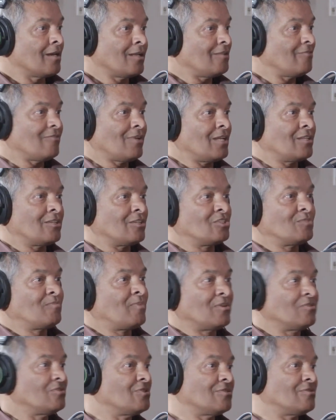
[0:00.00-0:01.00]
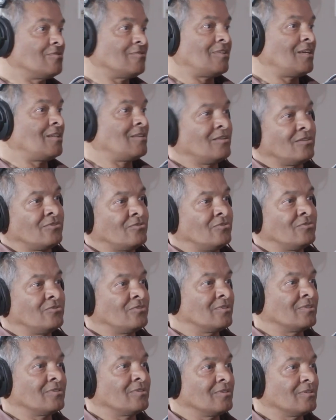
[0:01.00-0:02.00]
I never had exposure to that
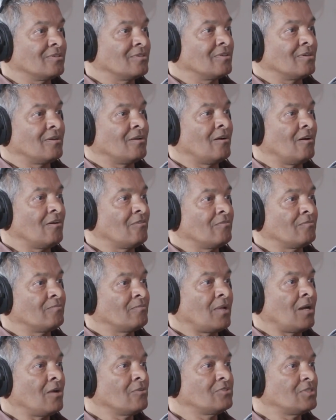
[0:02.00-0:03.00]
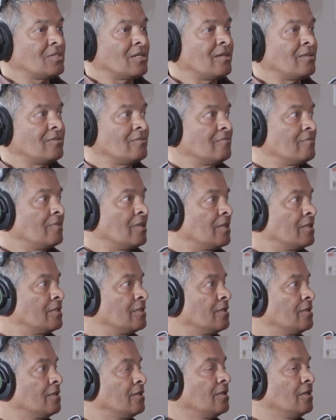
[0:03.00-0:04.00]
literature outside of that.